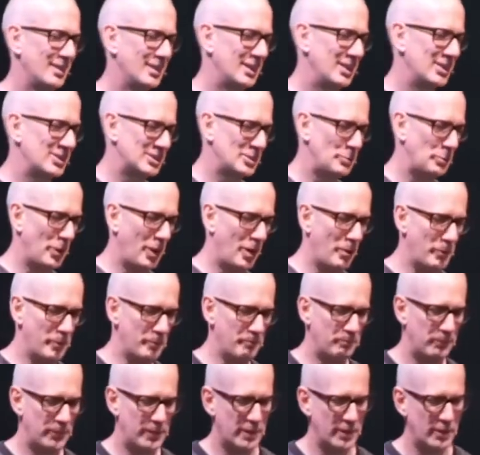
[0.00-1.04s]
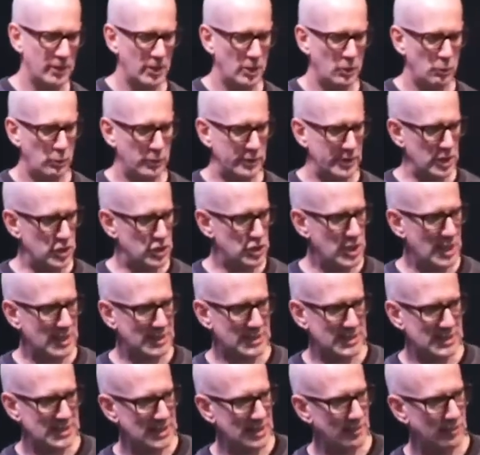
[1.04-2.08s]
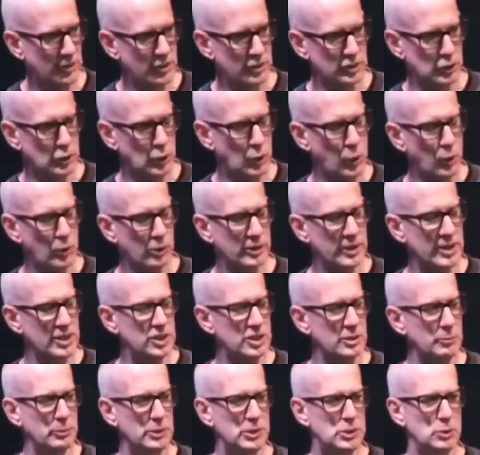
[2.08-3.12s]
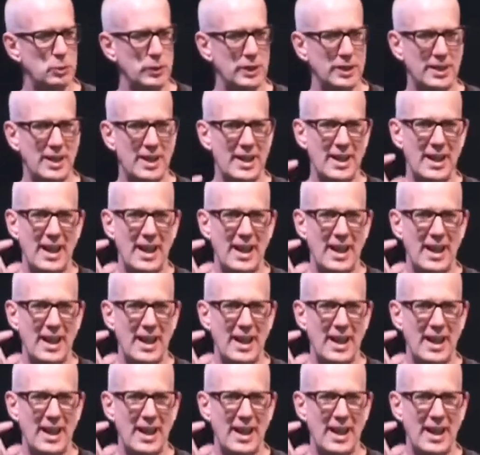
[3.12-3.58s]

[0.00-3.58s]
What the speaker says: Here's the problem. When they check to see if there's a correlation between